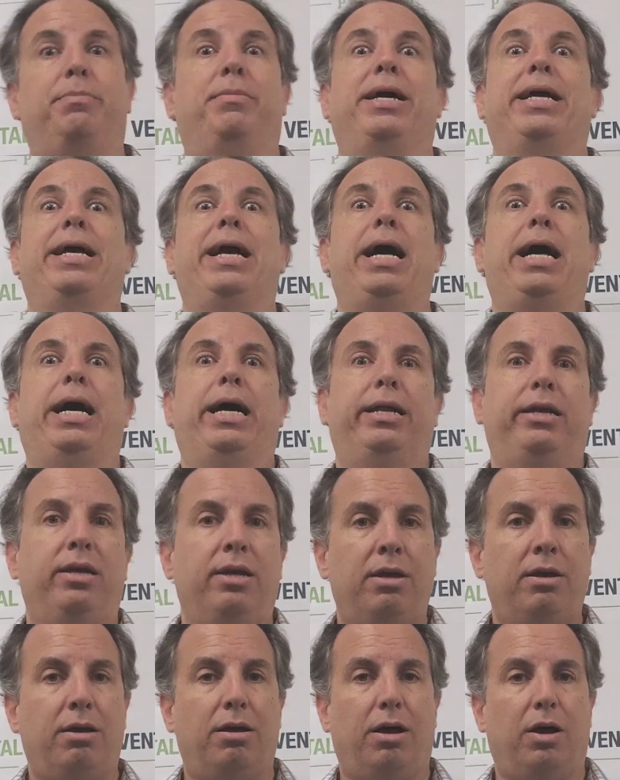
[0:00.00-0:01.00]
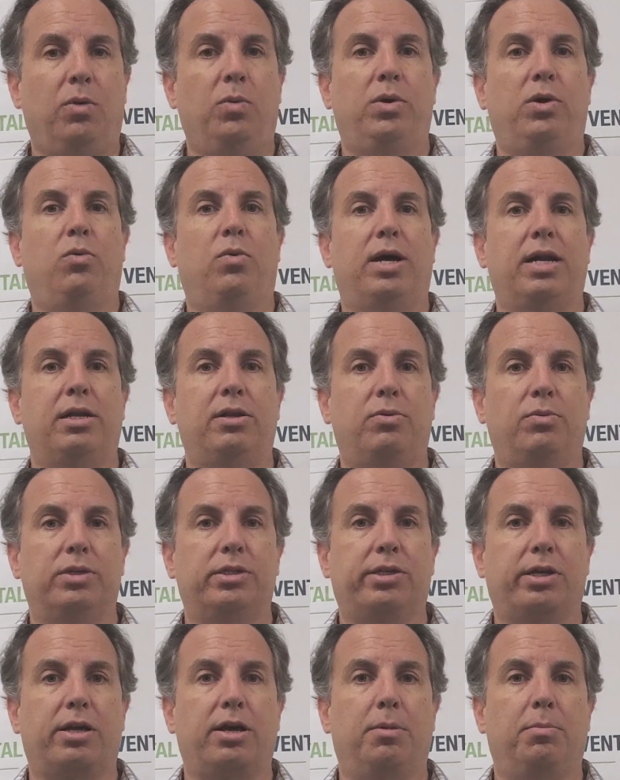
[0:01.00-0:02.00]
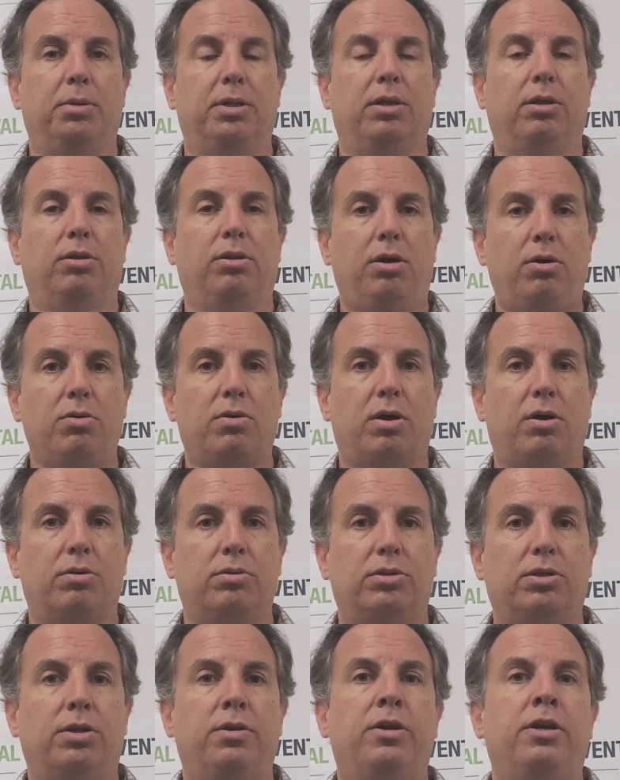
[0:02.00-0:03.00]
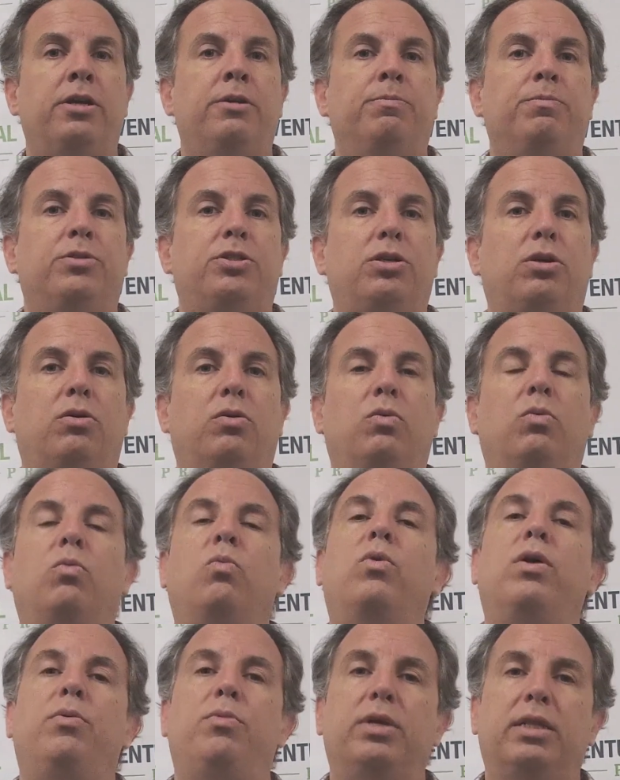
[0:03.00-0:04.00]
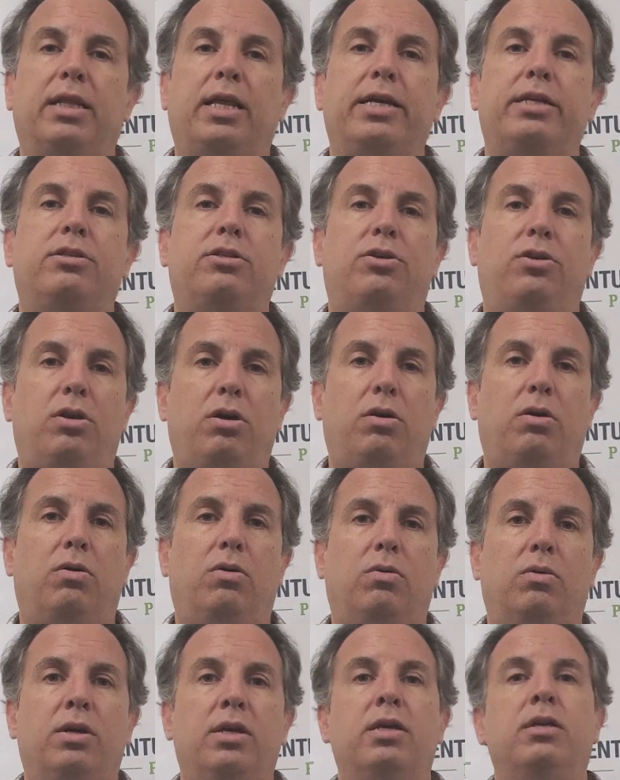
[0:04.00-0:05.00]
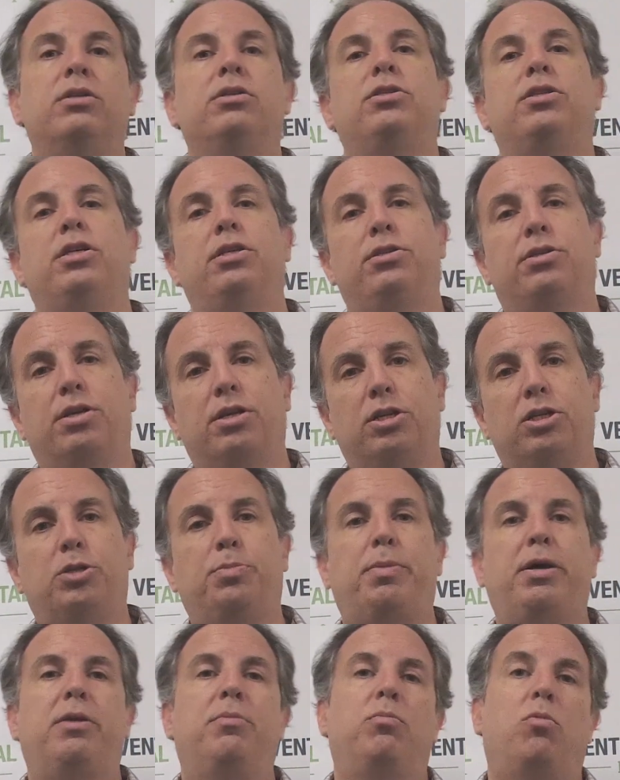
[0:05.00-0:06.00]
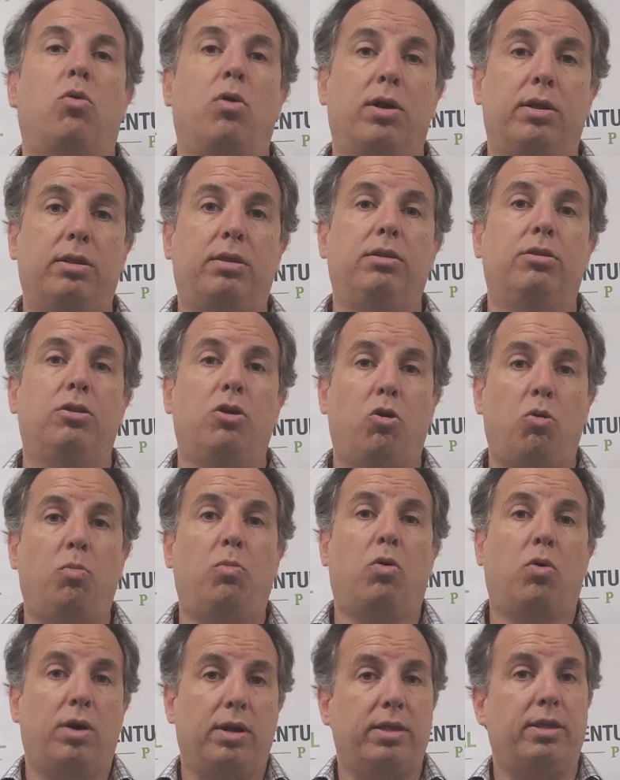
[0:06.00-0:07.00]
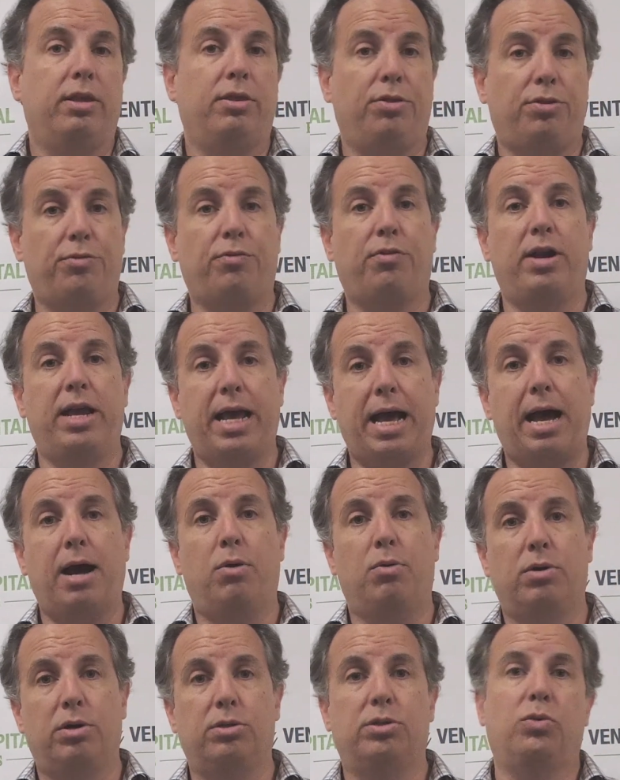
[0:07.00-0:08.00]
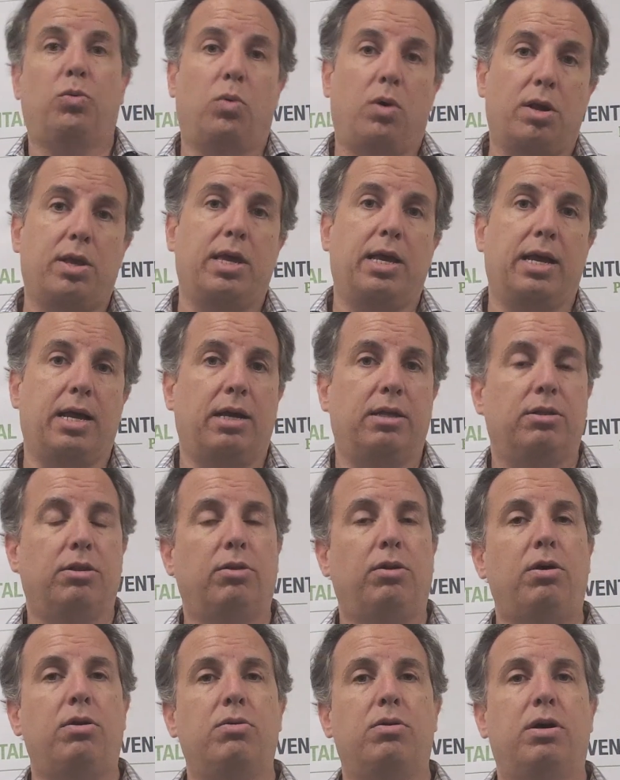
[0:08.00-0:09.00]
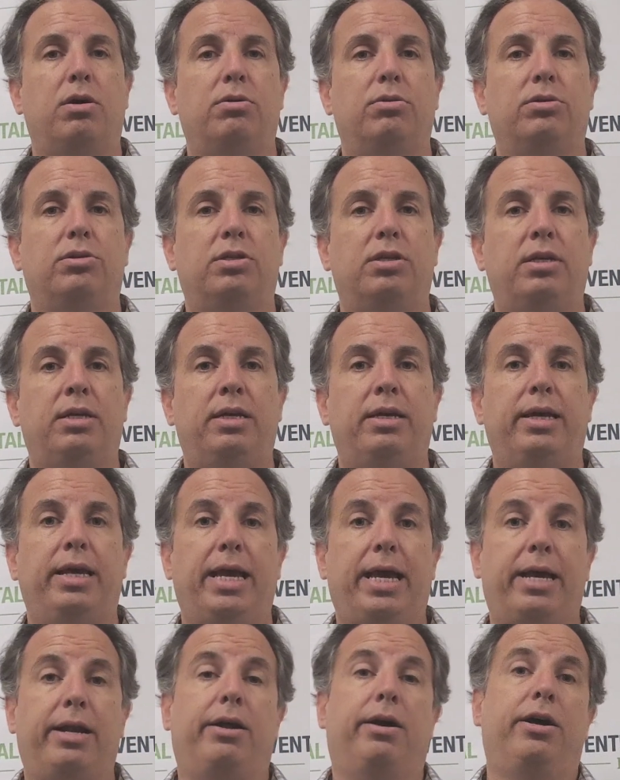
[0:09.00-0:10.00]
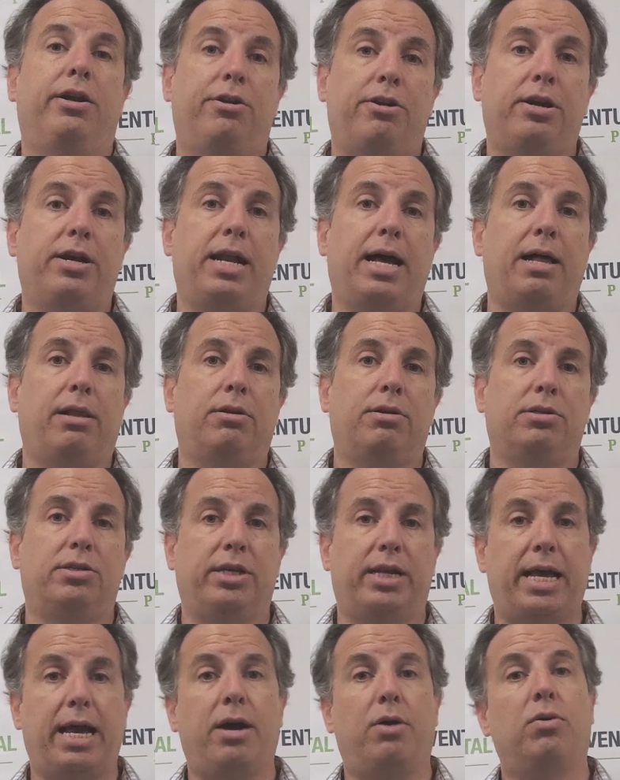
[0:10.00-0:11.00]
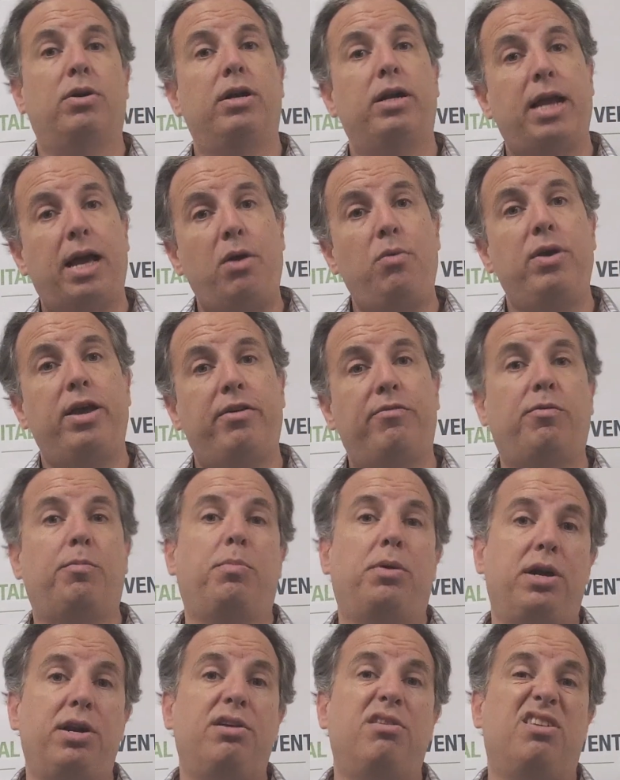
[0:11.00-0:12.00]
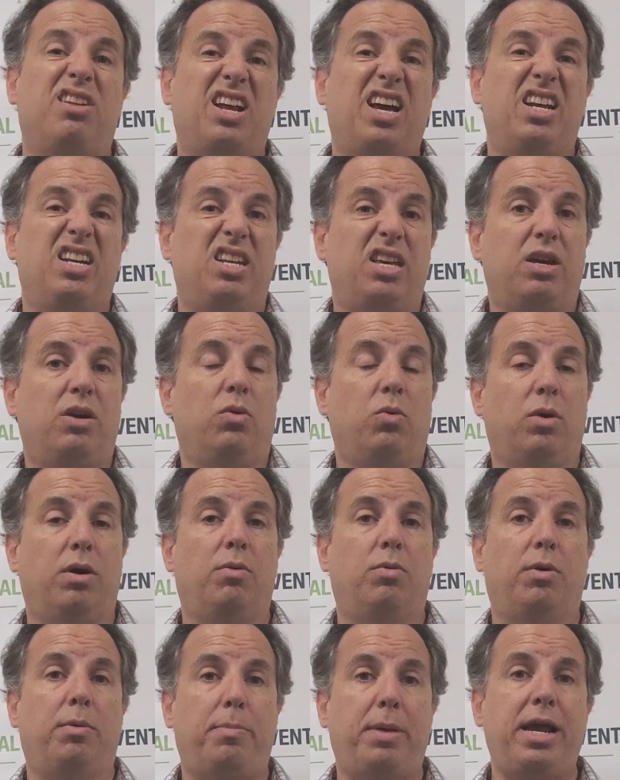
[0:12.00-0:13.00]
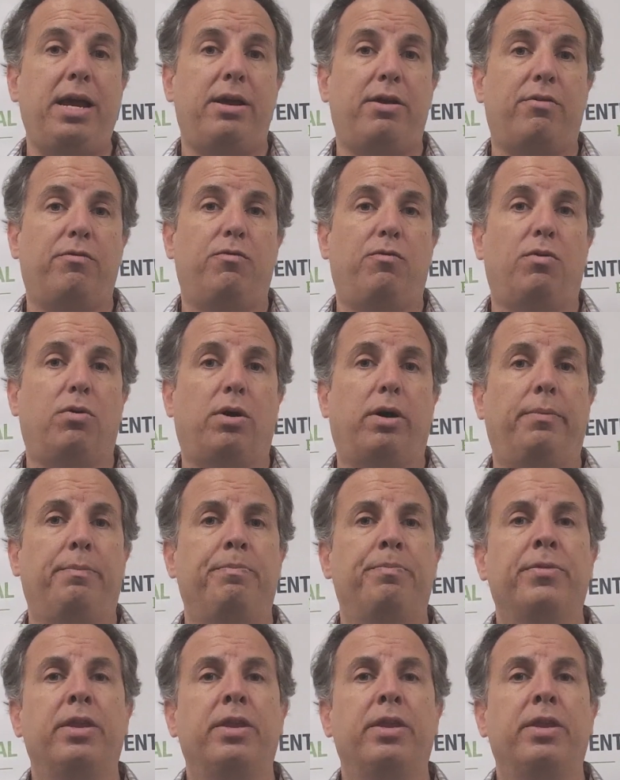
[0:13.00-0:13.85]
My God, all we wanted was a couple of logos. So we would like to know she's going to spend no more than 3 hours working on the logos at $100 an hour. Now we have a pretty good idea what we're paying for.